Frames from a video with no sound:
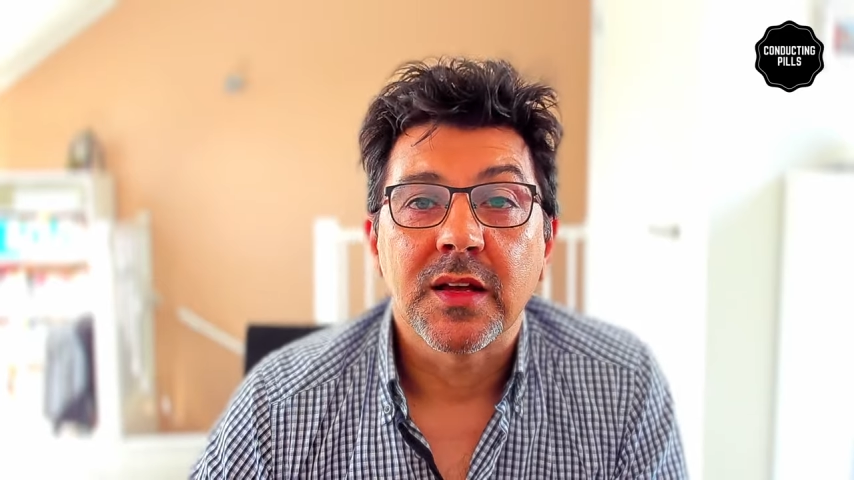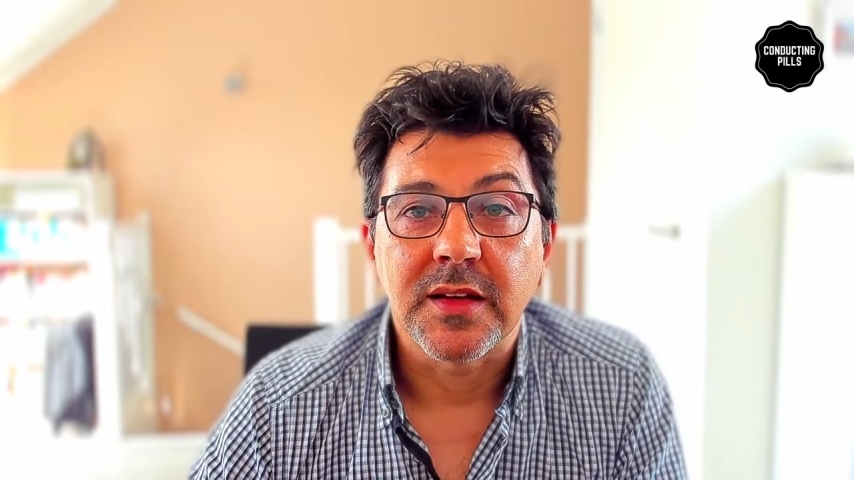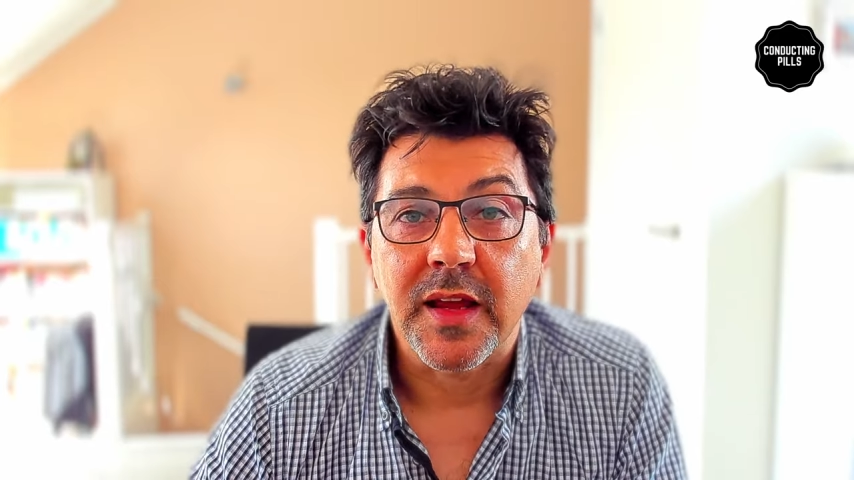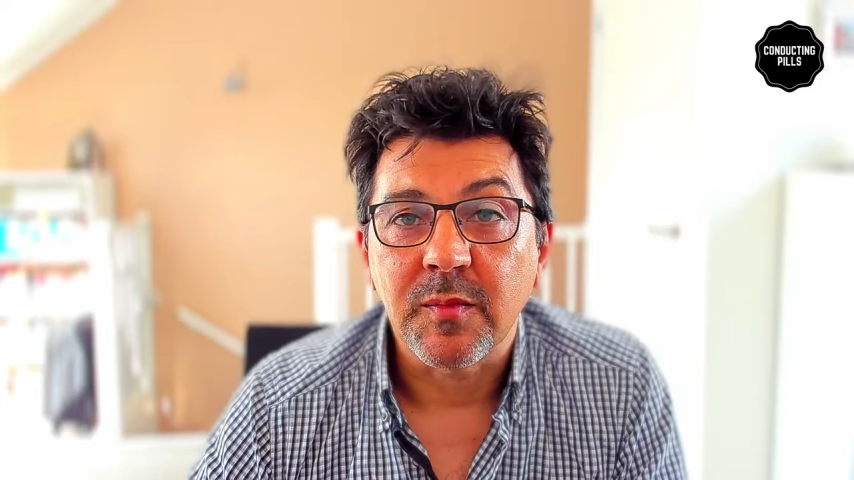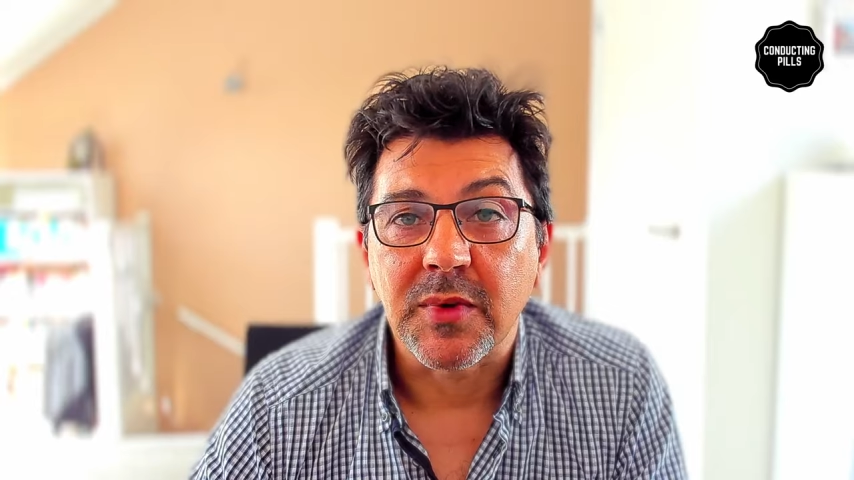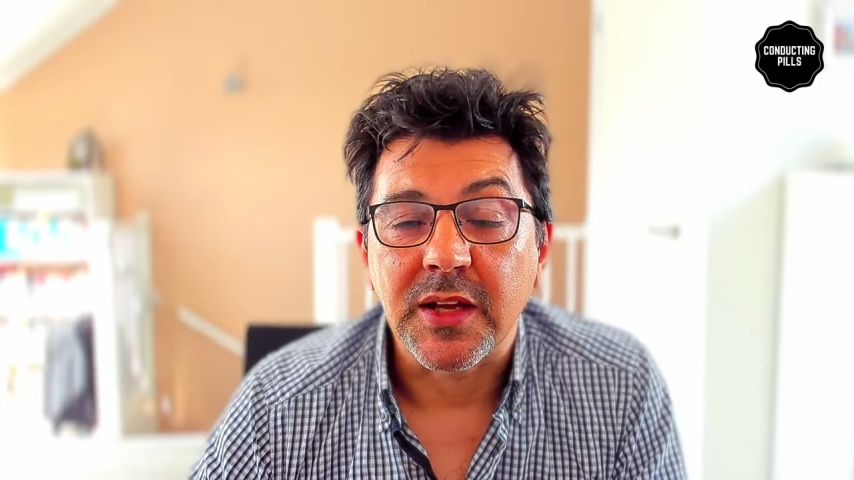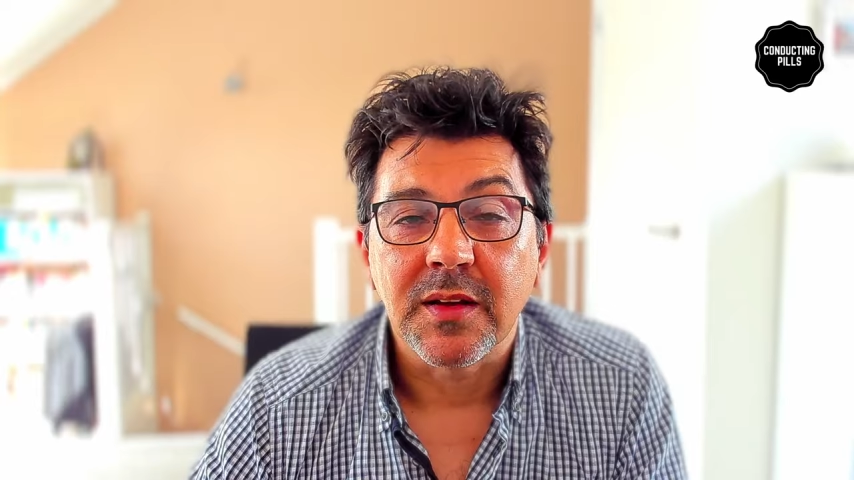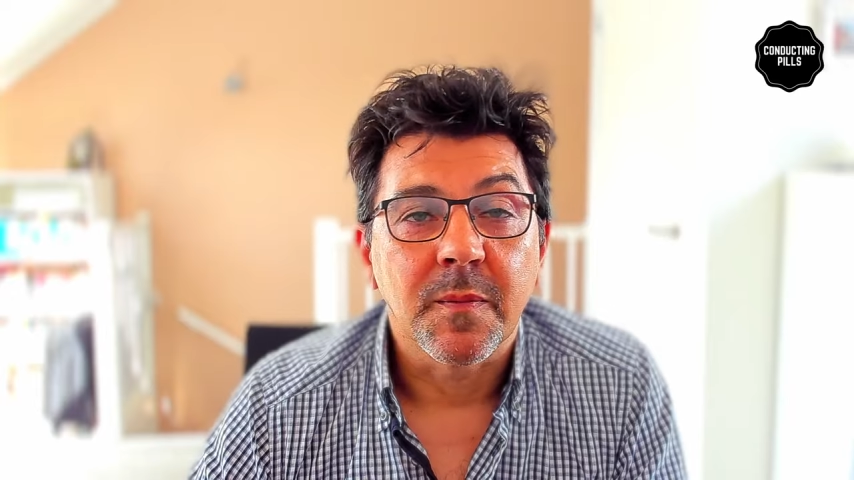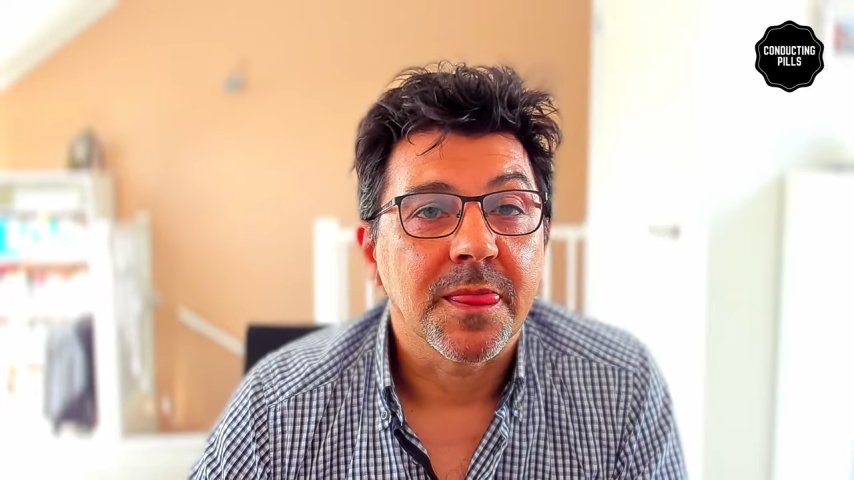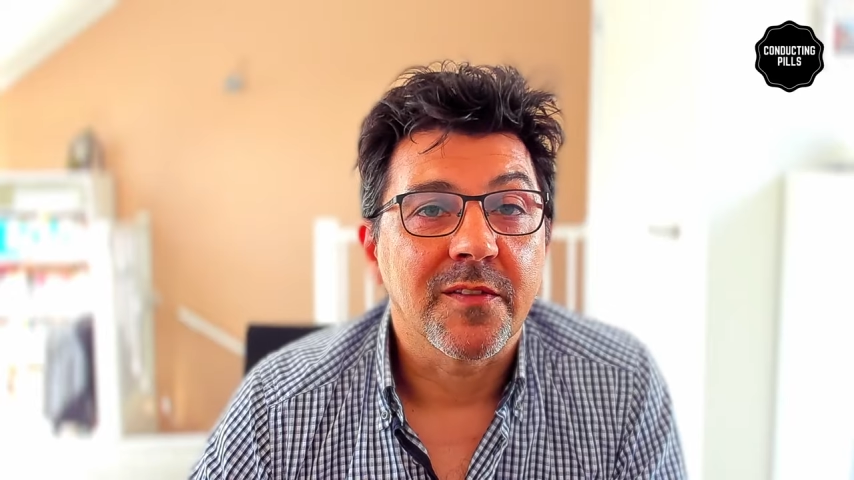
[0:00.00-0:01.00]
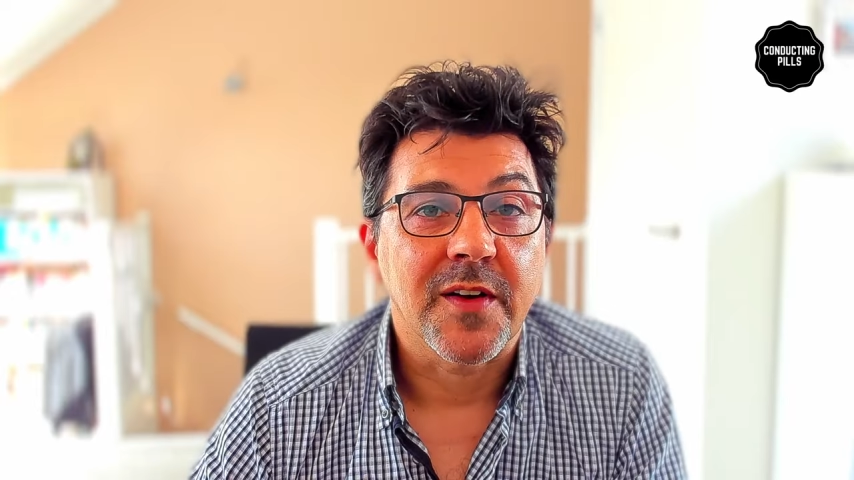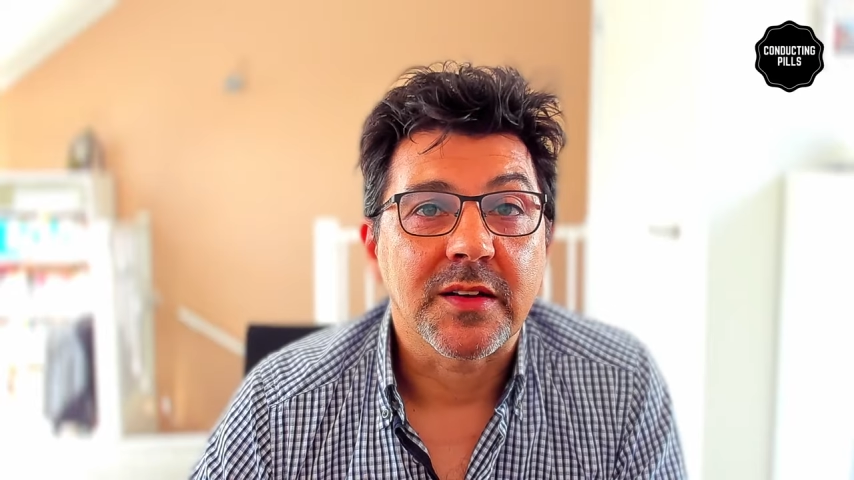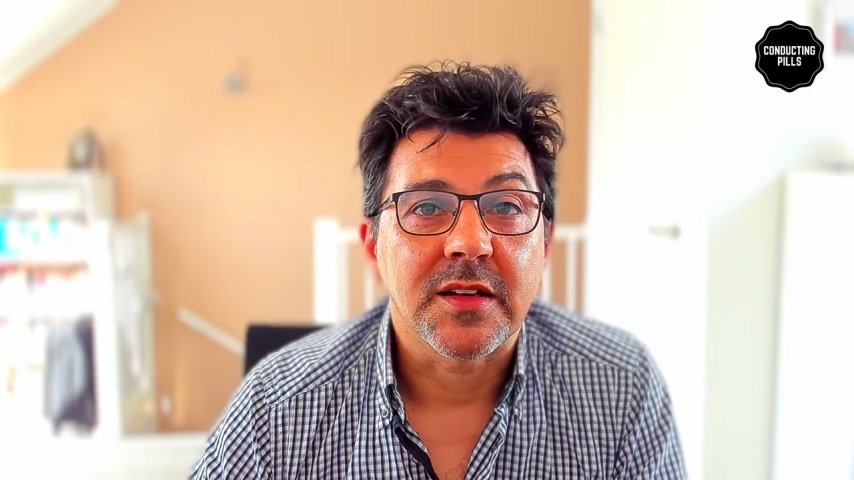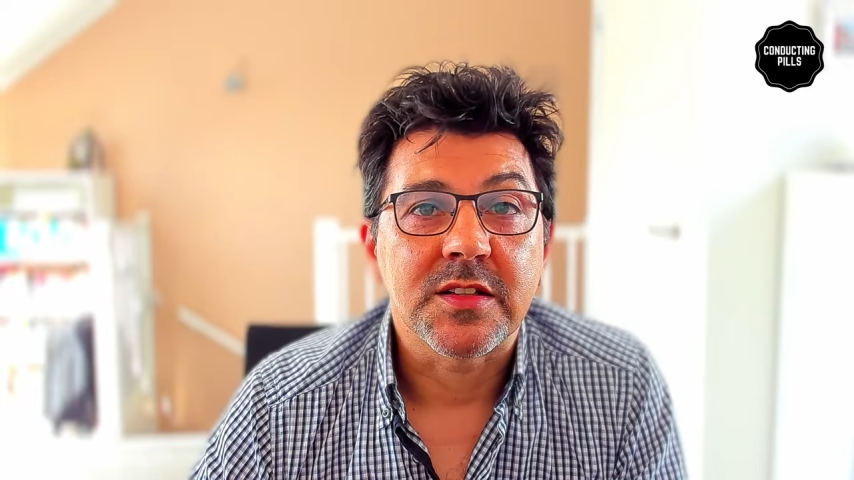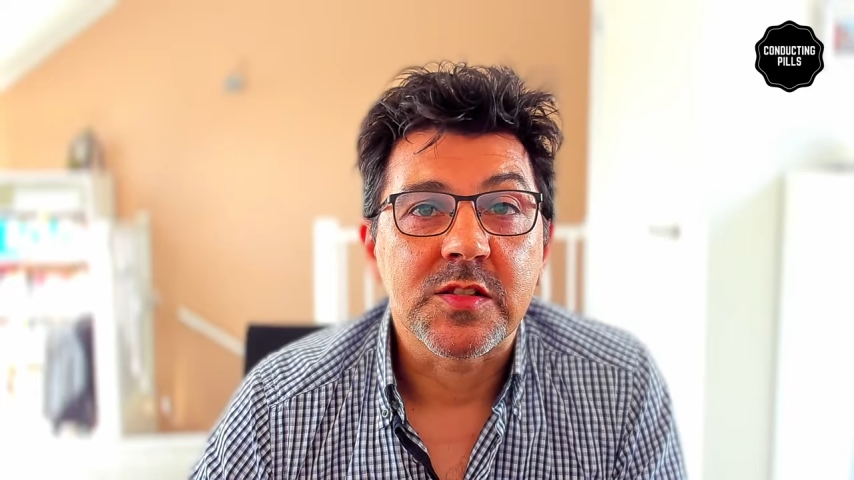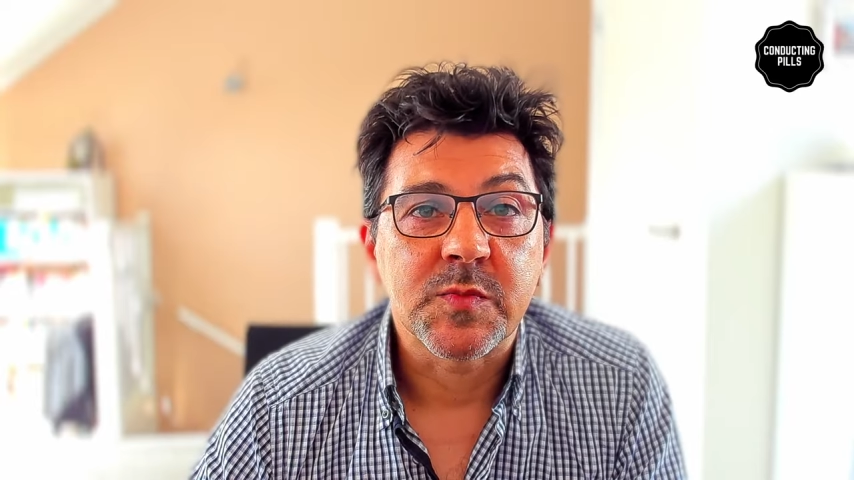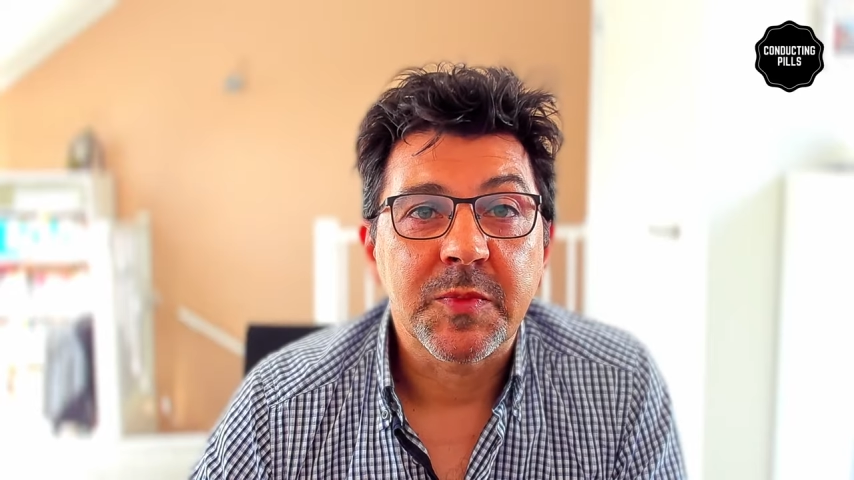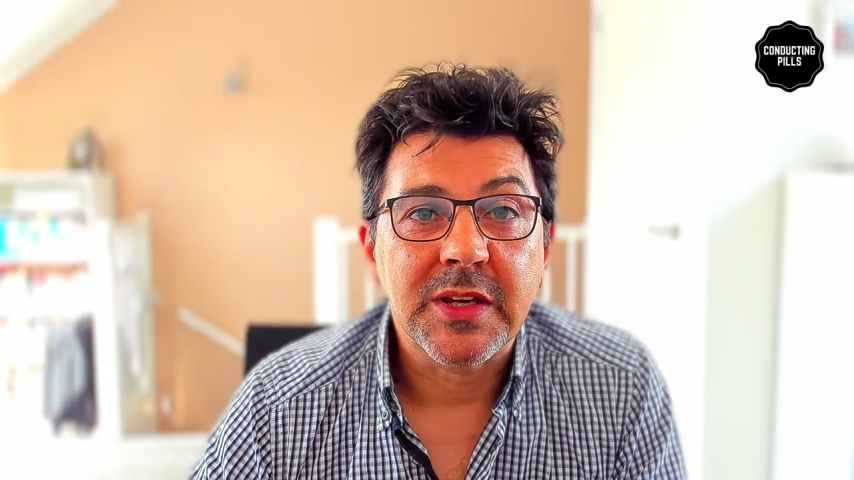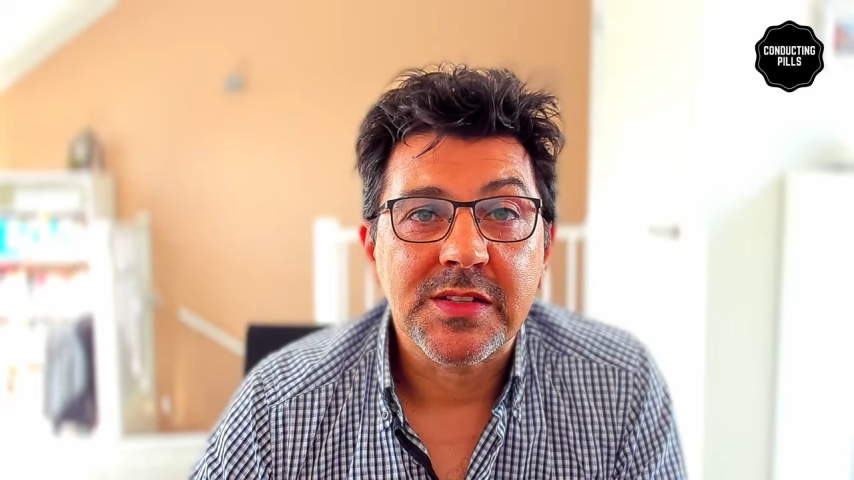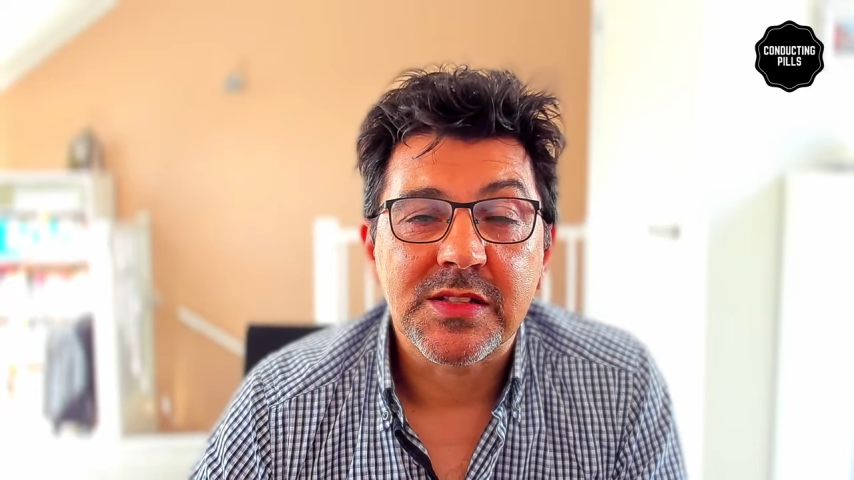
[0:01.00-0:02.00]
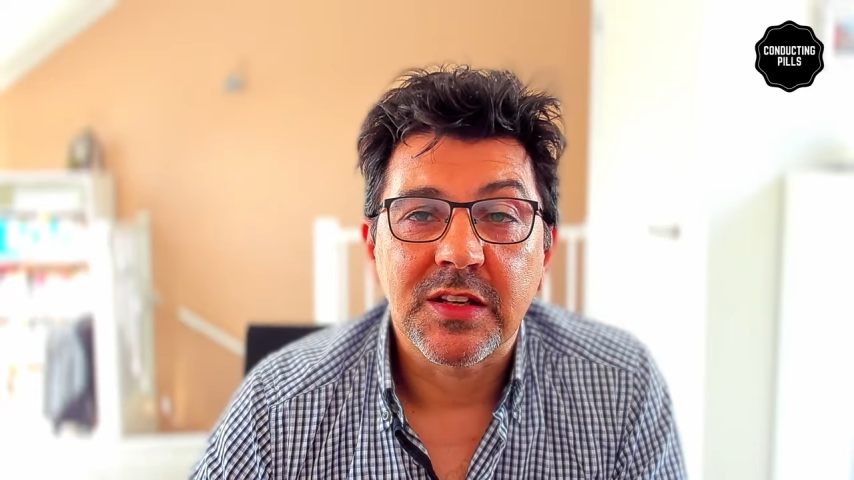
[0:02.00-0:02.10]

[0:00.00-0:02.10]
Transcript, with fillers: namely the fact that it speaks